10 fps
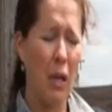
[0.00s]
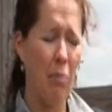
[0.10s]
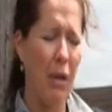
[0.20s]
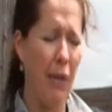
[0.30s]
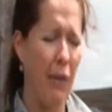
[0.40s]

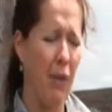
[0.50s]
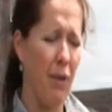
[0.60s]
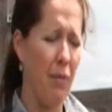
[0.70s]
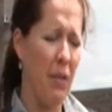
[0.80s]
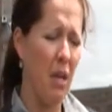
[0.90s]
method
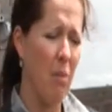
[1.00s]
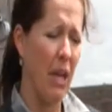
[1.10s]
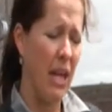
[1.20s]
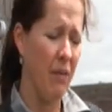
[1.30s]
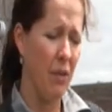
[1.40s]
of
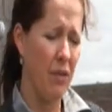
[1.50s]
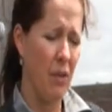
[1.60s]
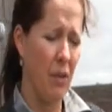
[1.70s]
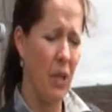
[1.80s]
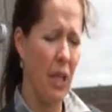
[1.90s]
keeping animals
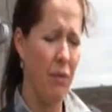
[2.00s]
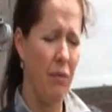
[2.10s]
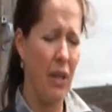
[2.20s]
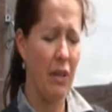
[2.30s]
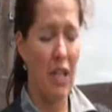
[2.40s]
totally
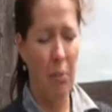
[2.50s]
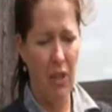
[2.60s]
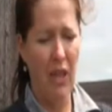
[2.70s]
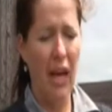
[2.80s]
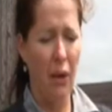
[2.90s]
confined,
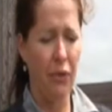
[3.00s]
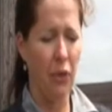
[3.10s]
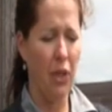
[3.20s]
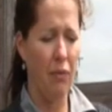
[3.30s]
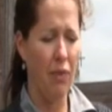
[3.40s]
keeping the cows
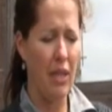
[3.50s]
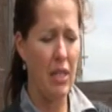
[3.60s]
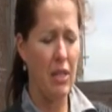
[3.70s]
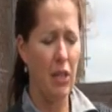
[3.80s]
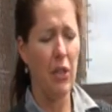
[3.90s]
totally confined
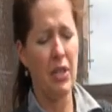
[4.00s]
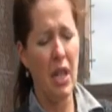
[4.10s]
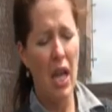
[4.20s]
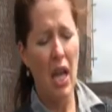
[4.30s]
in dairies,